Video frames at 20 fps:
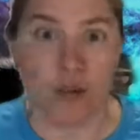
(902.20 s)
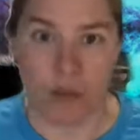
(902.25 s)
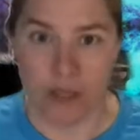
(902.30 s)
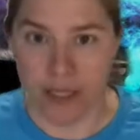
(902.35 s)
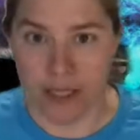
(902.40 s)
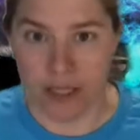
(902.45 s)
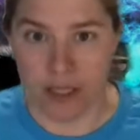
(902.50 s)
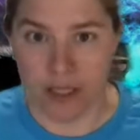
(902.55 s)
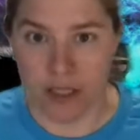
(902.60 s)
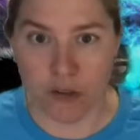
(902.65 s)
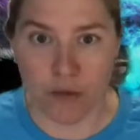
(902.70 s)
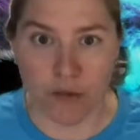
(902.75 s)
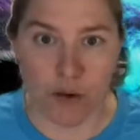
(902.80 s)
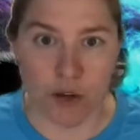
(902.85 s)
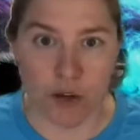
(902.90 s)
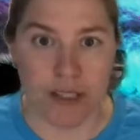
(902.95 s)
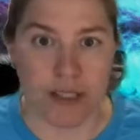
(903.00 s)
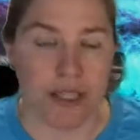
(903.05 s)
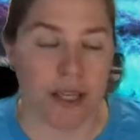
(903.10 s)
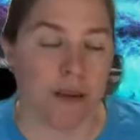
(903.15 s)
twin disc,
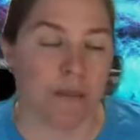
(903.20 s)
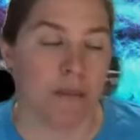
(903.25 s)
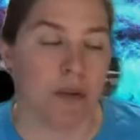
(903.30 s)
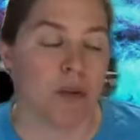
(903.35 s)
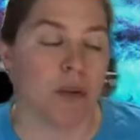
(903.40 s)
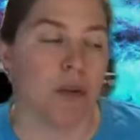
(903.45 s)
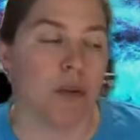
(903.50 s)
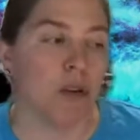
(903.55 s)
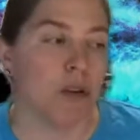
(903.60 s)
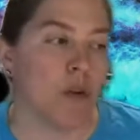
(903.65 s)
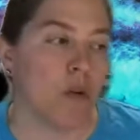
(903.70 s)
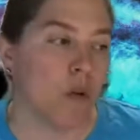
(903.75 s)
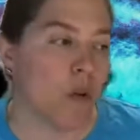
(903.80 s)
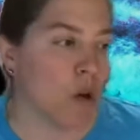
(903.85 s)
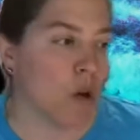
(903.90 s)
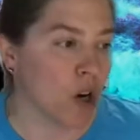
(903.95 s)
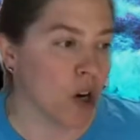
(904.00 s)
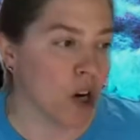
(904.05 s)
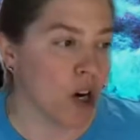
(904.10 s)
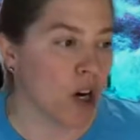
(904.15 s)
for example,
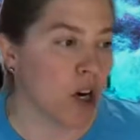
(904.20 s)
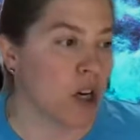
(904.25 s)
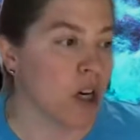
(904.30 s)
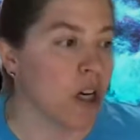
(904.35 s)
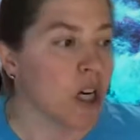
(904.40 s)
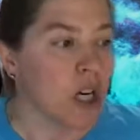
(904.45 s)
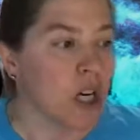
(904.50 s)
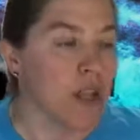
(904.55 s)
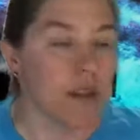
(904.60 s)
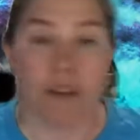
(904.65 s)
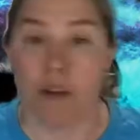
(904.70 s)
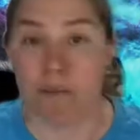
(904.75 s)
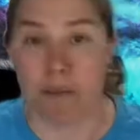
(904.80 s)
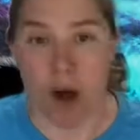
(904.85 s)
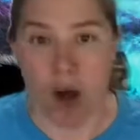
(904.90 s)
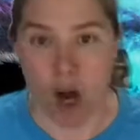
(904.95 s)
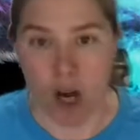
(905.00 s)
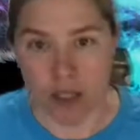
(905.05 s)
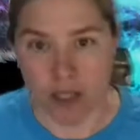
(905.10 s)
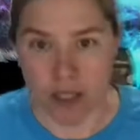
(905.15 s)
or the
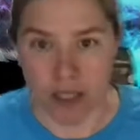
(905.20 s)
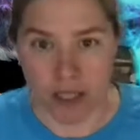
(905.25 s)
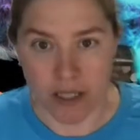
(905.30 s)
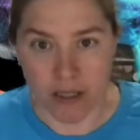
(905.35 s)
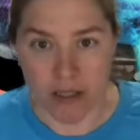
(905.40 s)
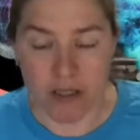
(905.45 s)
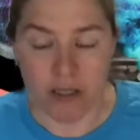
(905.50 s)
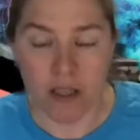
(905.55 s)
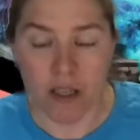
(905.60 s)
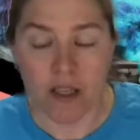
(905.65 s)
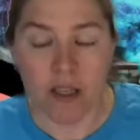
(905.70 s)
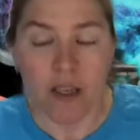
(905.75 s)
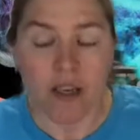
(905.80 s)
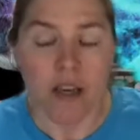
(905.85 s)
paw disc.